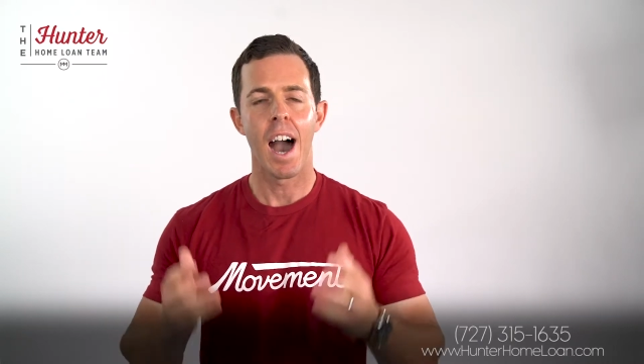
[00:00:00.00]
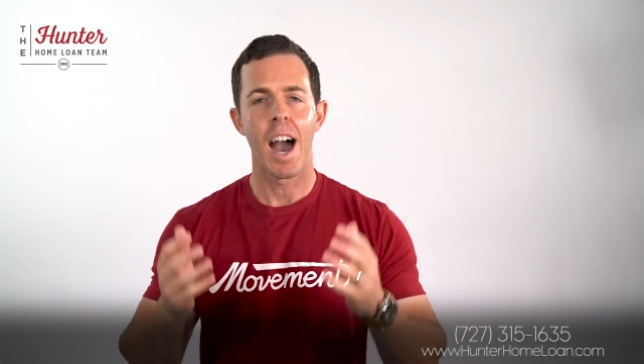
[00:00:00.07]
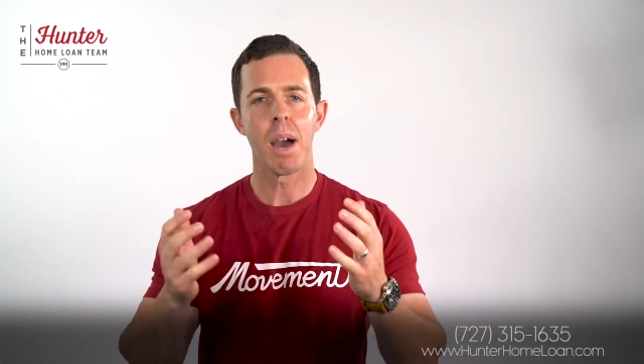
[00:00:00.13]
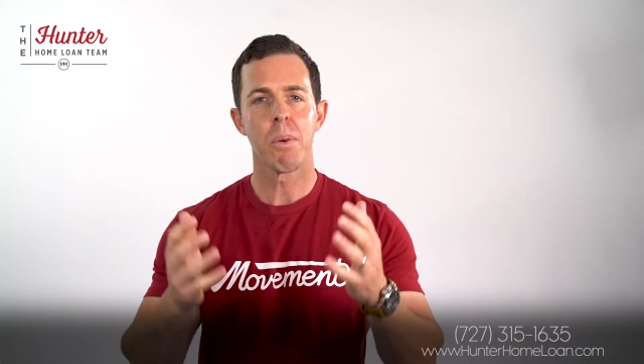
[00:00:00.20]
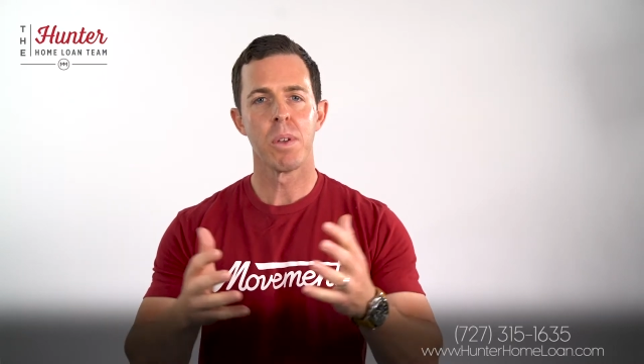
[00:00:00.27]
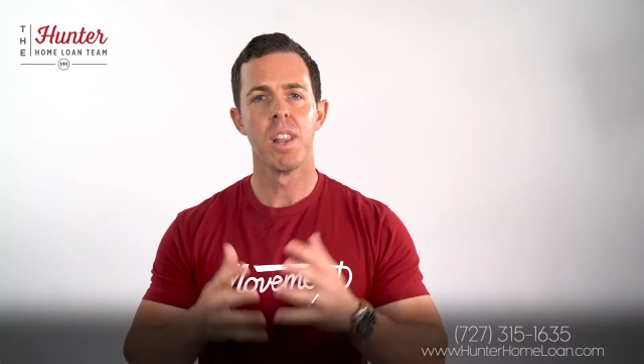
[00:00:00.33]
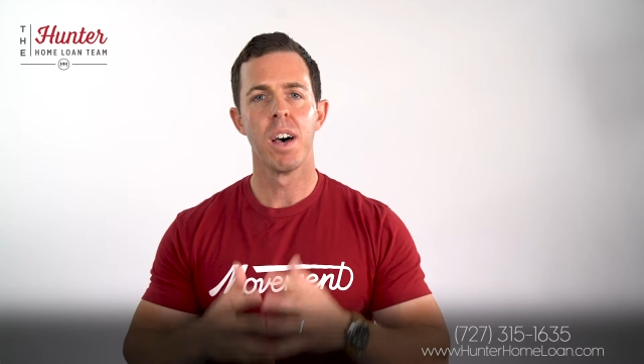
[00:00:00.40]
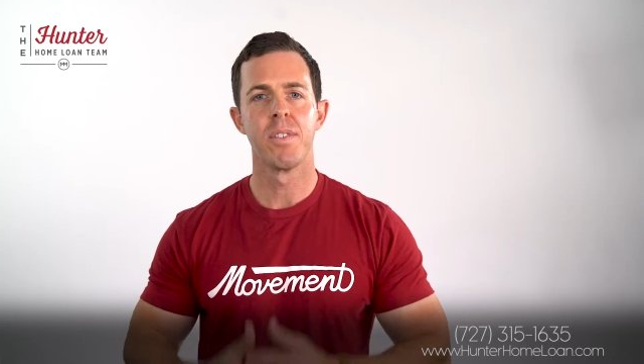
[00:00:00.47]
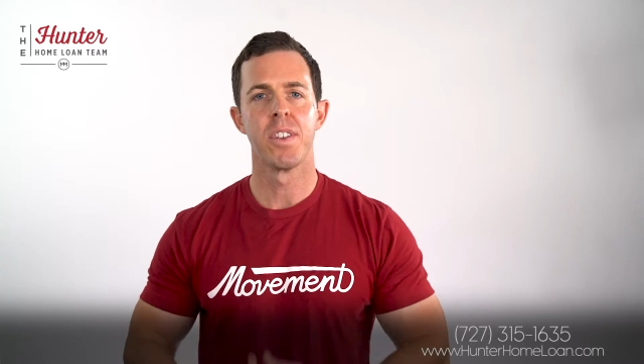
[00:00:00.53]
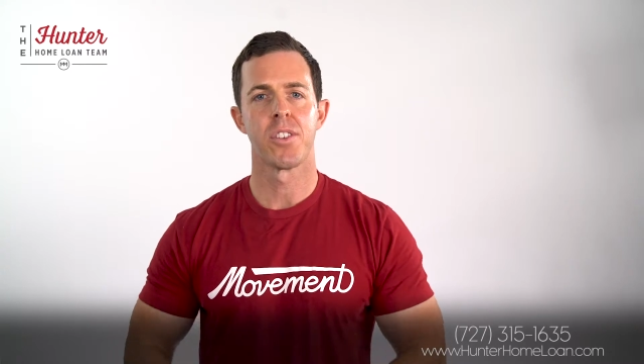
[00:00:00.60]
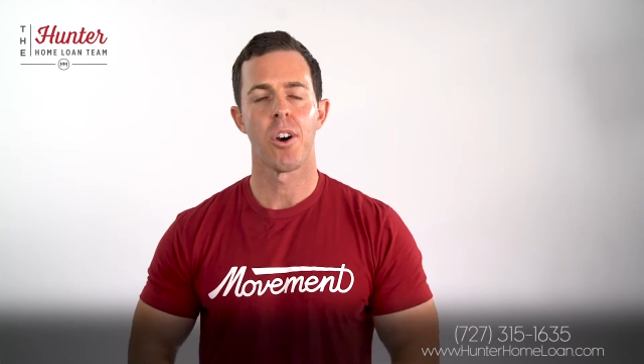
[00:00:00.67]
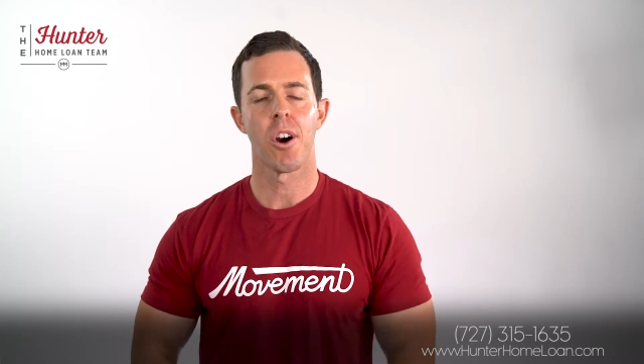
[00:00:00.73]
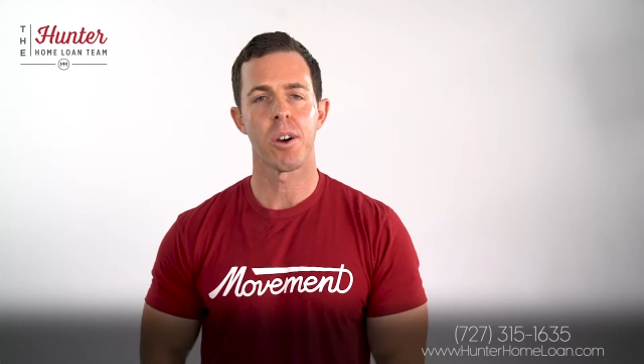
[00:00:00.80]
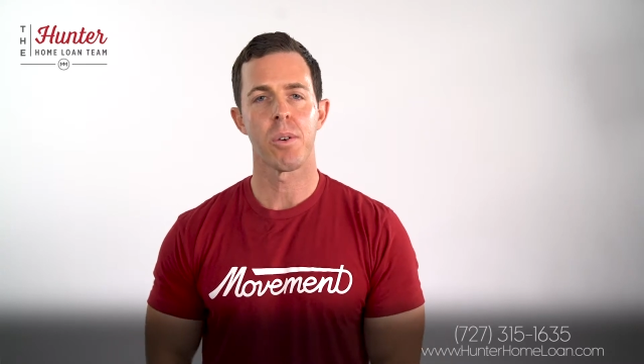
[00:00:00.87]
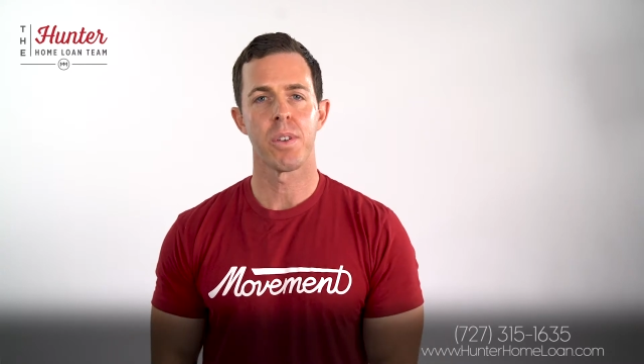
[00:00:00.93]
I would love to
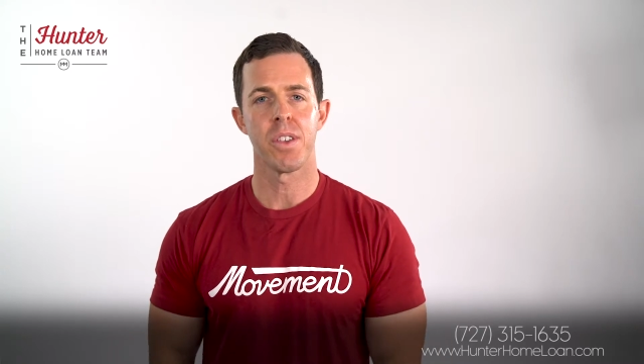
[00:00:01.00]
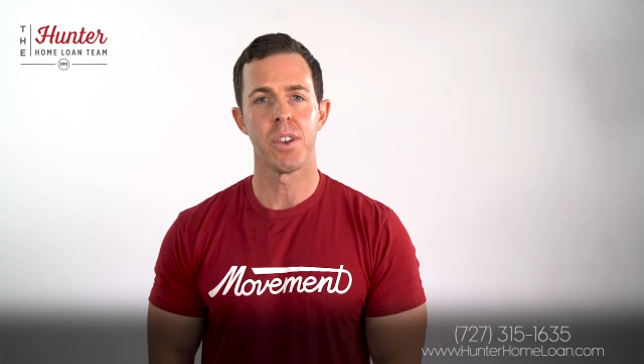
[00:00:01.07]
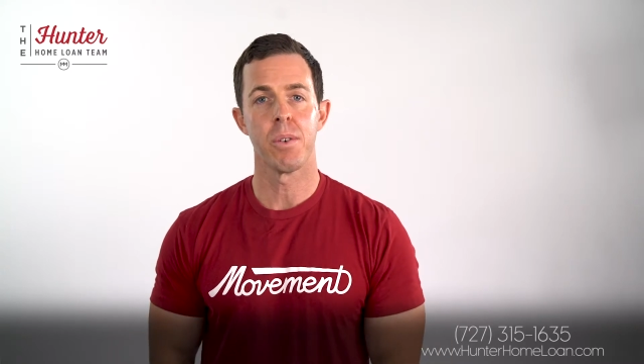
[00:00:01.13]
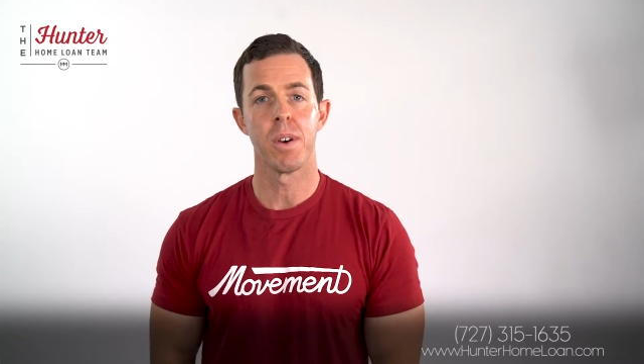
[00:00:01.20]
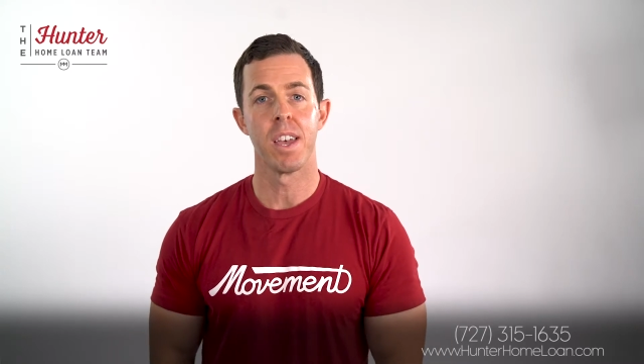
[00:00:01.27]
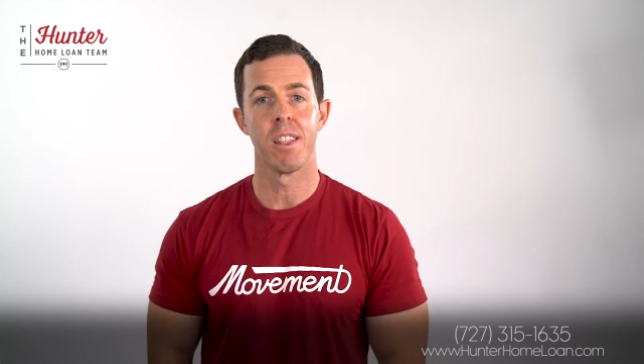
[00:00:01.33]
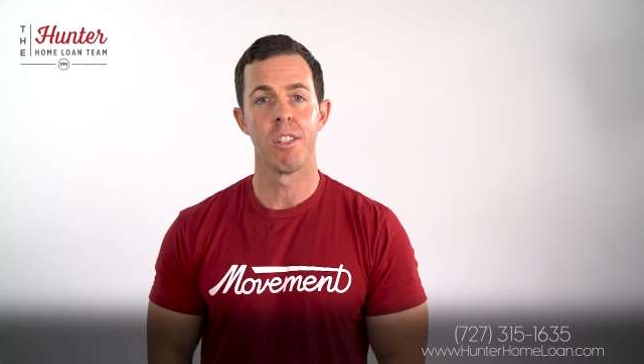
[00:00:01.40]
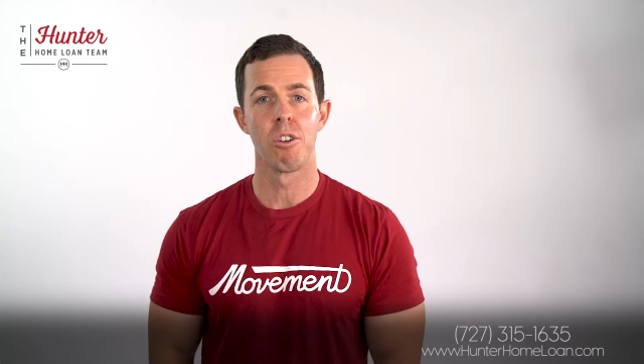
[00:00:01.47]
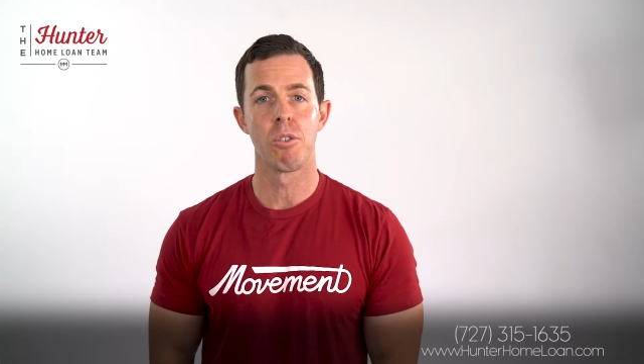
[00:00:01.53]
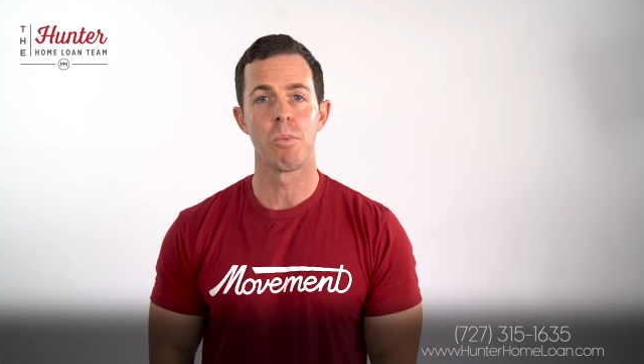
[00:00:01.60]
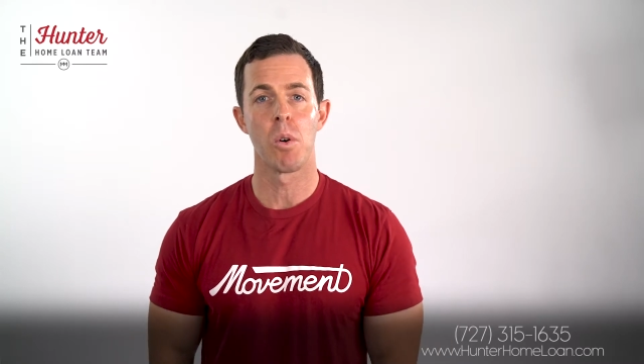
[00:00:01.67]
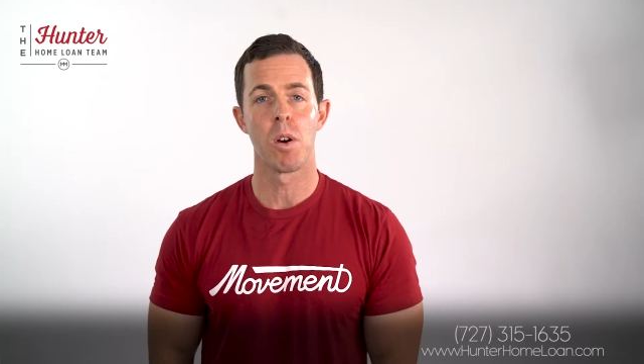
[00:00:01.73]
talk with you and learn